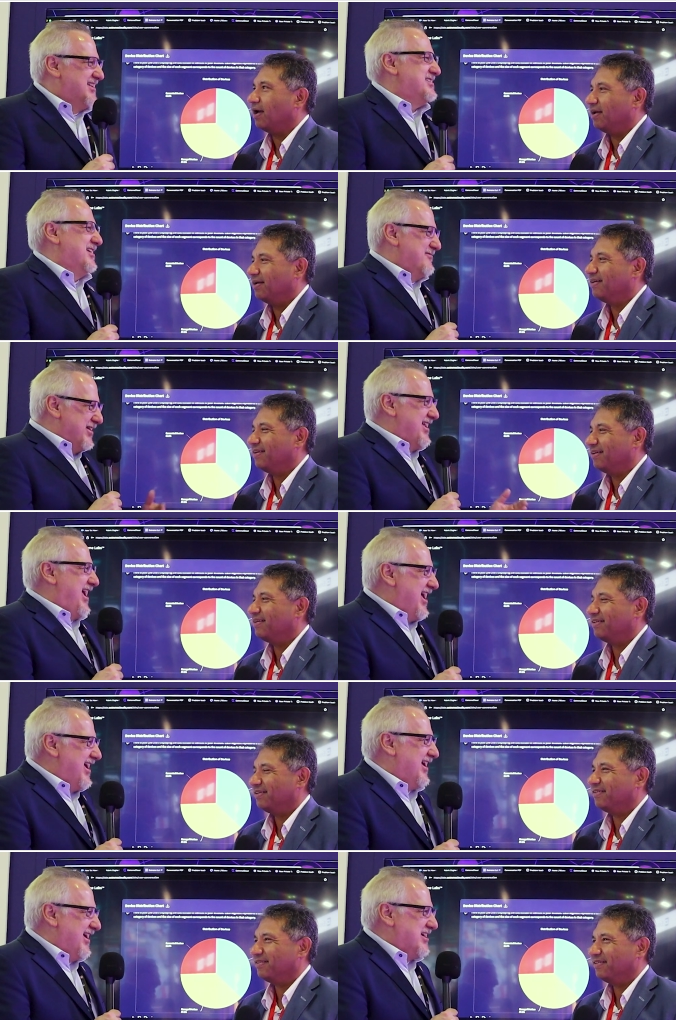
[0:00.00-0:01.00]
Speaker 1: yeah. that's going to be an
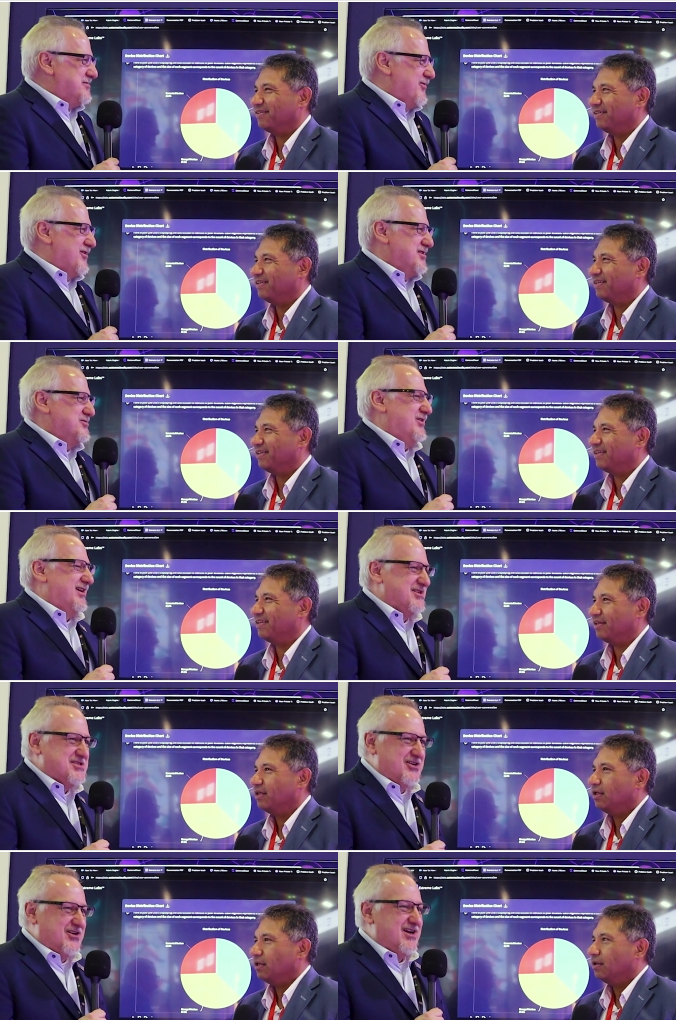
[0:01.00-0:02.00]
AI expert as well.
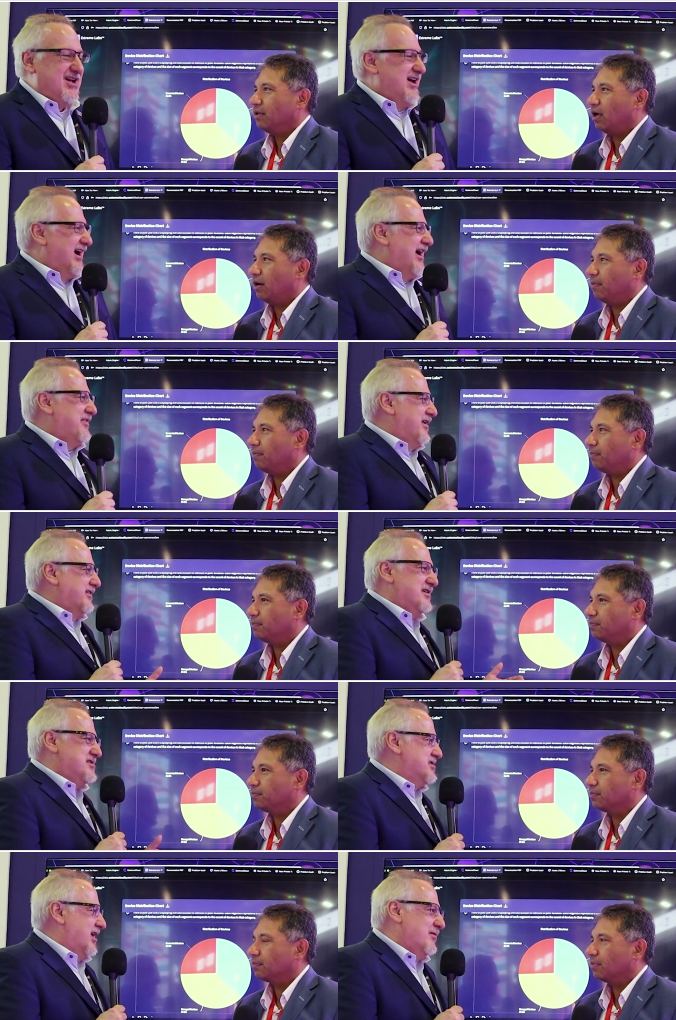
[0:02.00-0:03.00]
So I think
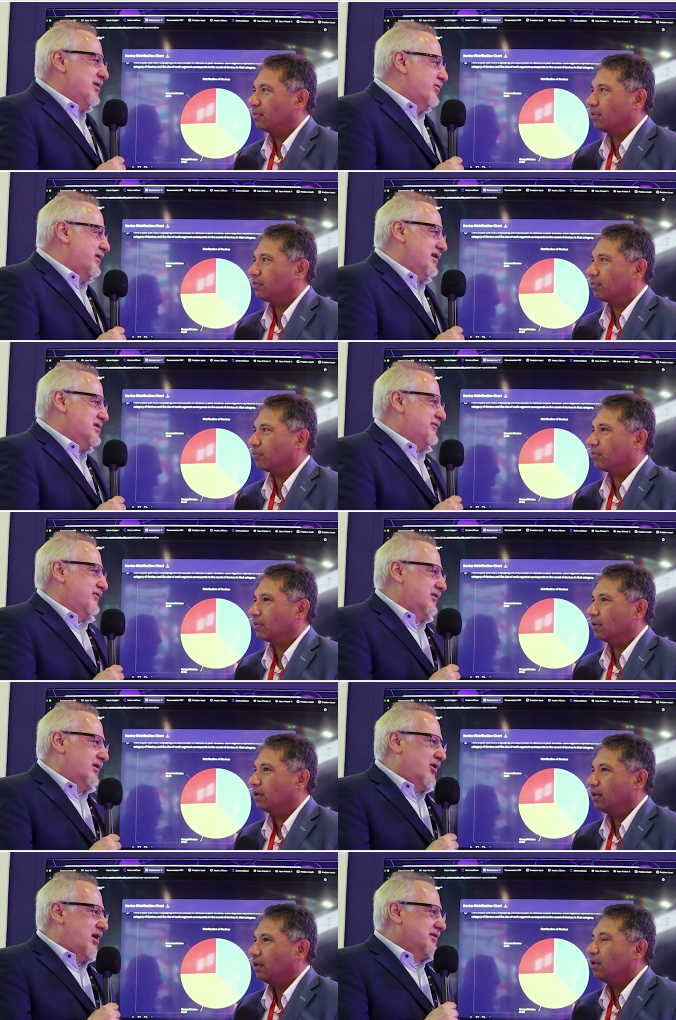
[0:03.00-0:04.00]
this is going to be with us
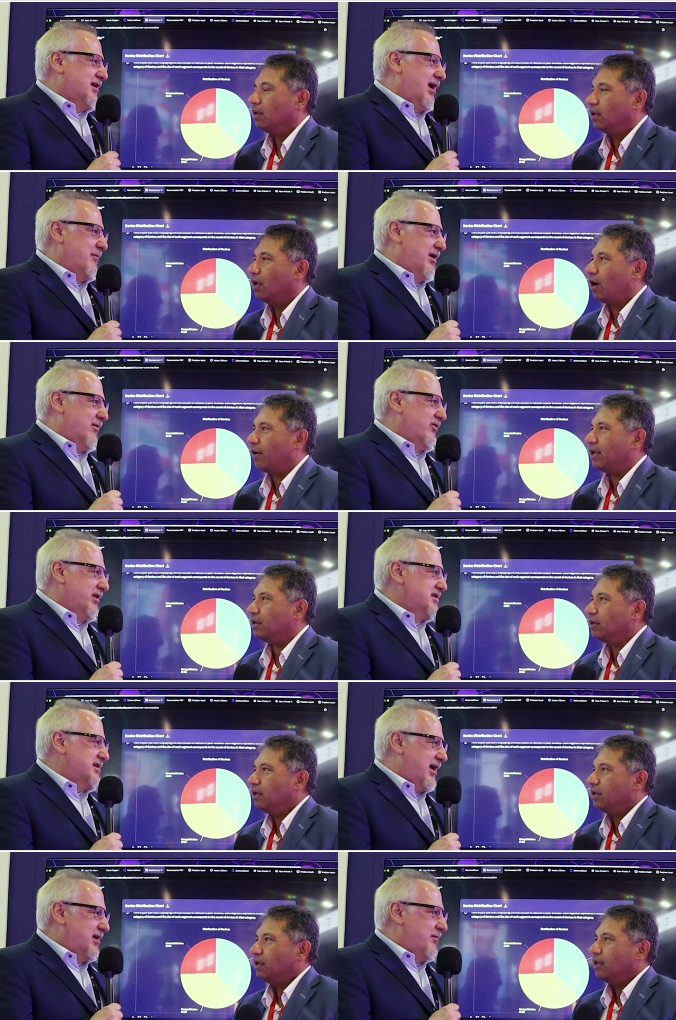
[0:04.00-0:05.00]
for a long time, and right. I'm really
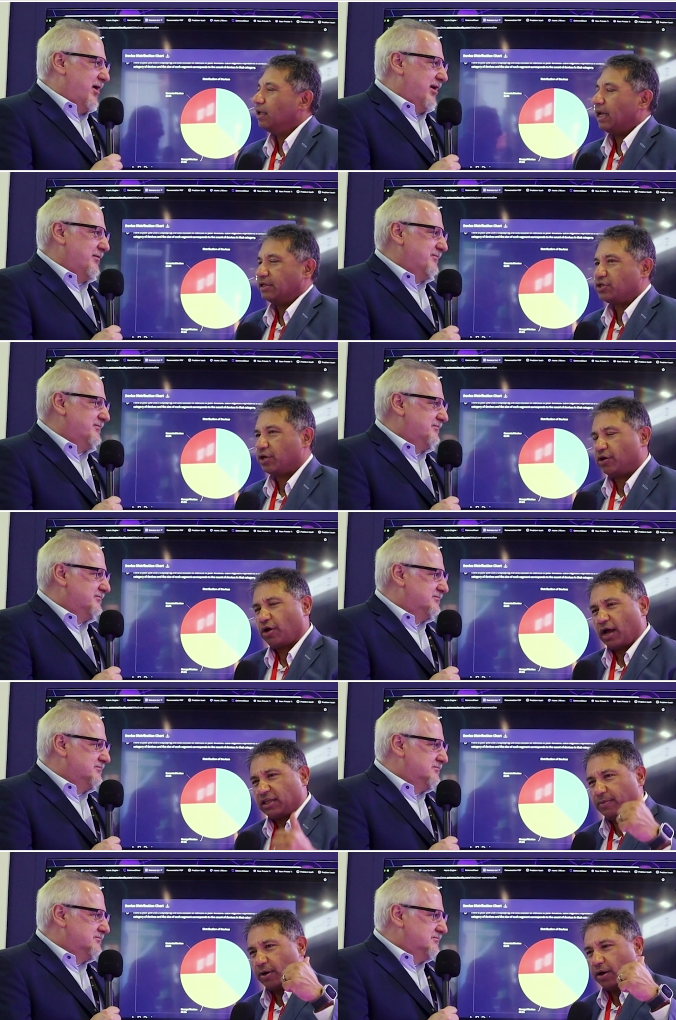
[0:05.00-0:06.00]
excited about it. And so you
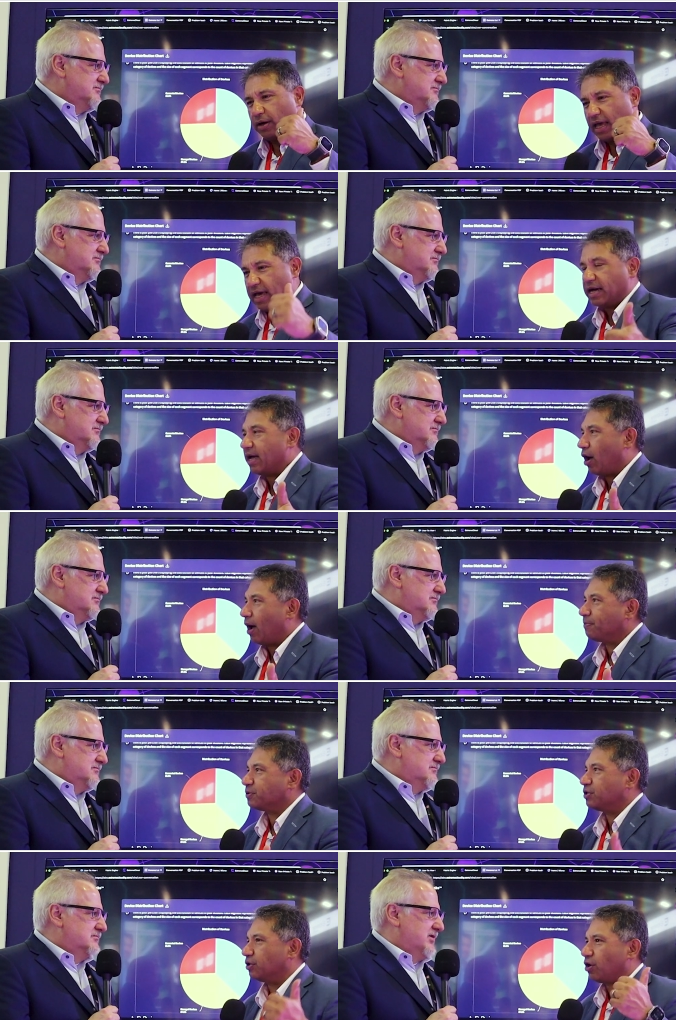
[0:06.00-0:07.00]
Speaker 2: talked about AI
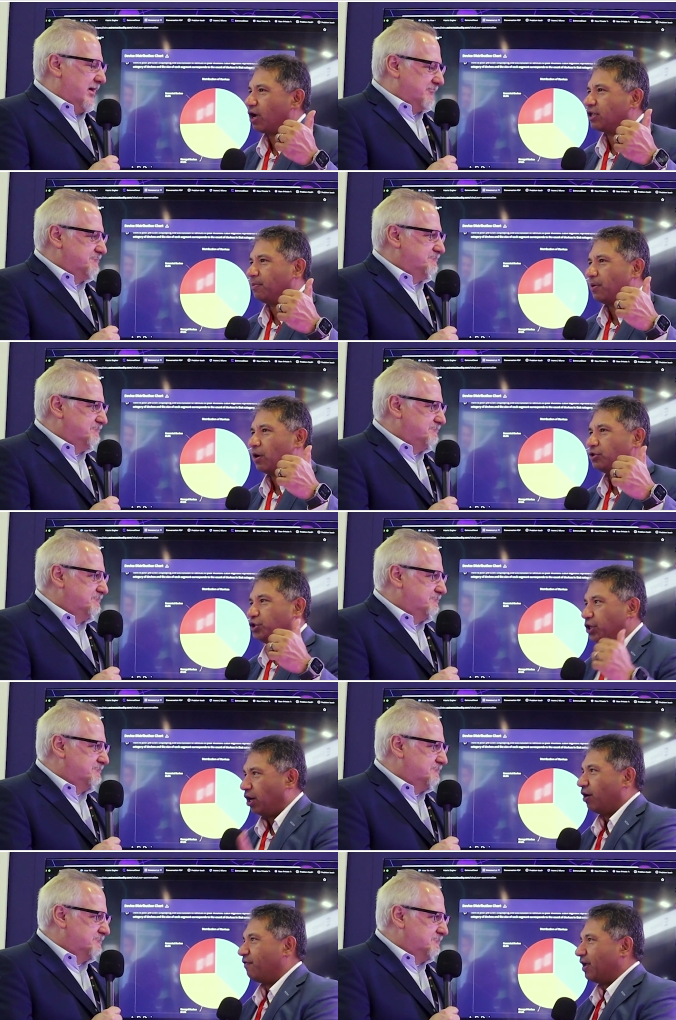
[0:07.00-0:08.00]
ops, you talked yeah. about
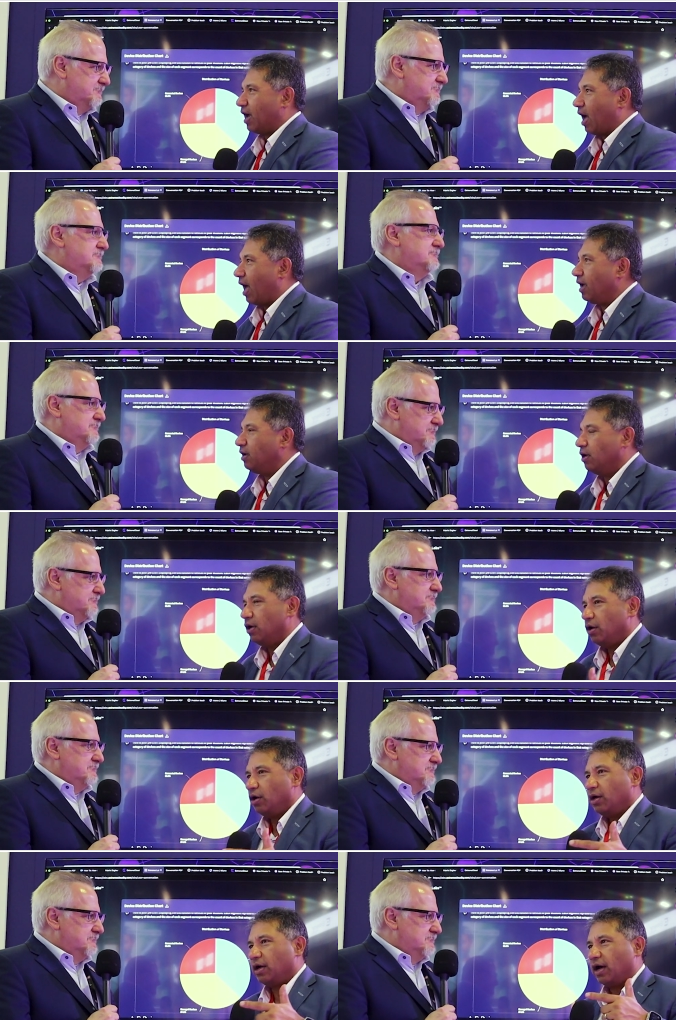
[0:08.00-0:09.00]
generative AI,
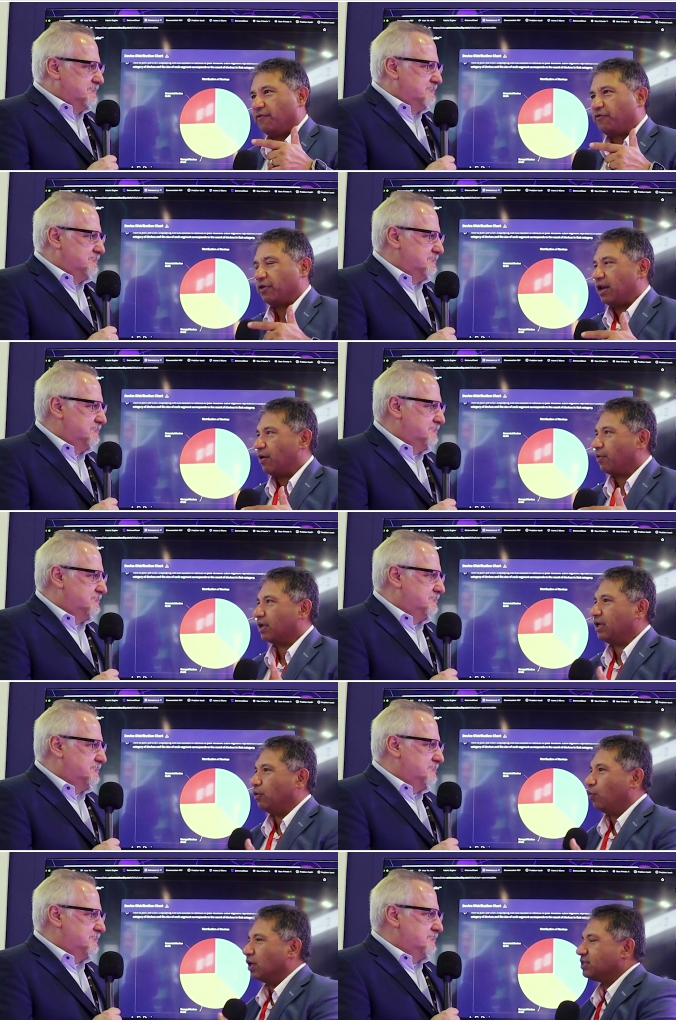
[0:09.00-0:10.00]
uh, for the
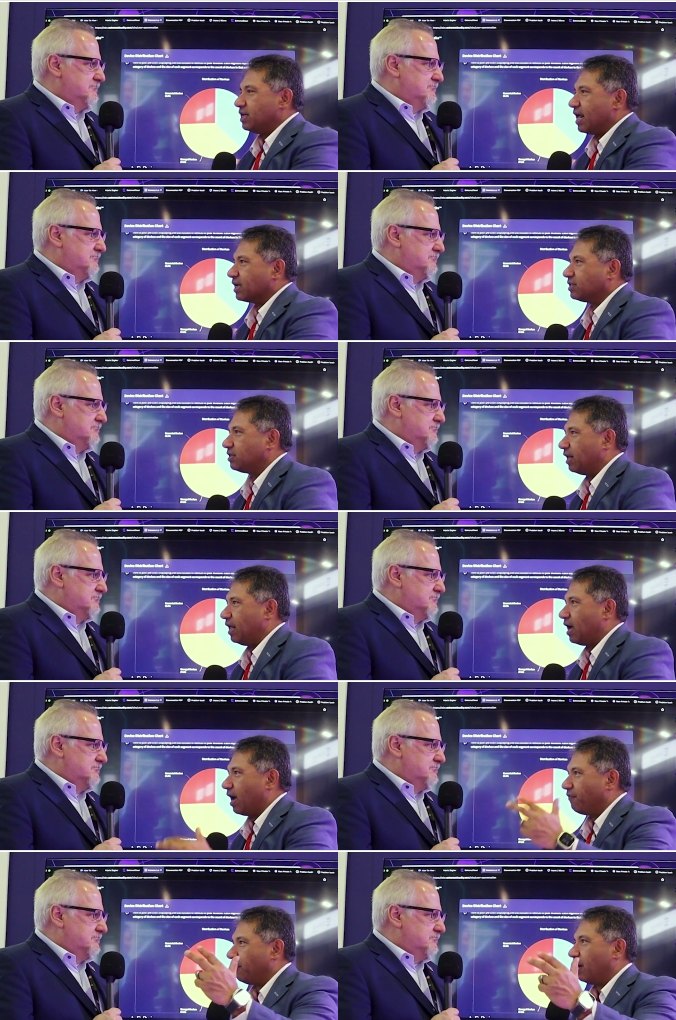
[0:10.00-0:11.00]
networking, and what's next in
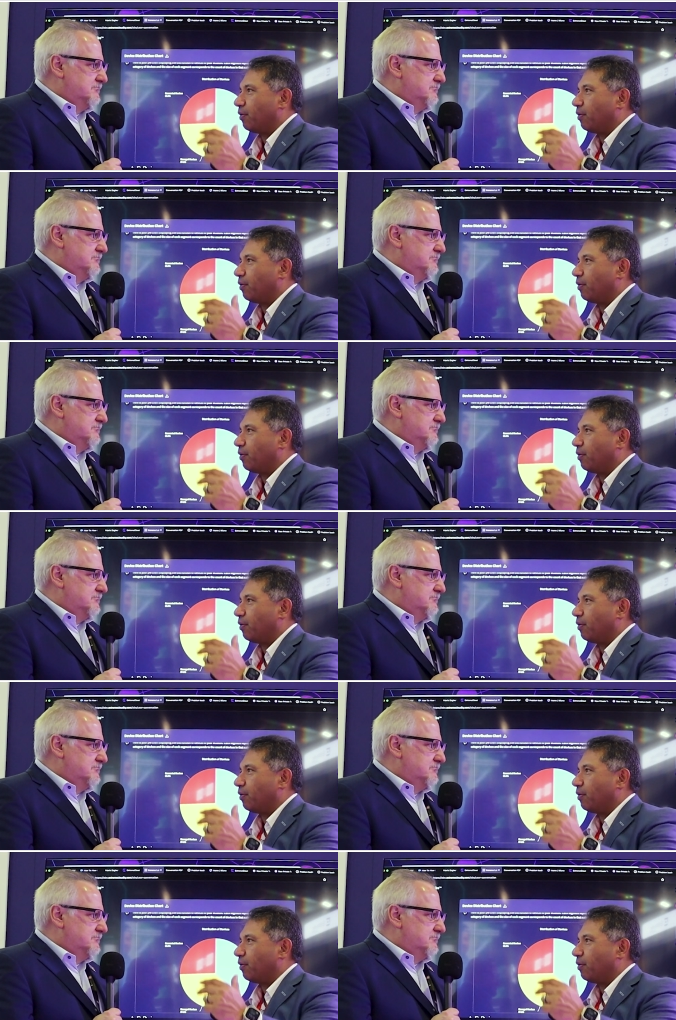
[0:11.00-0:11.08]
AI for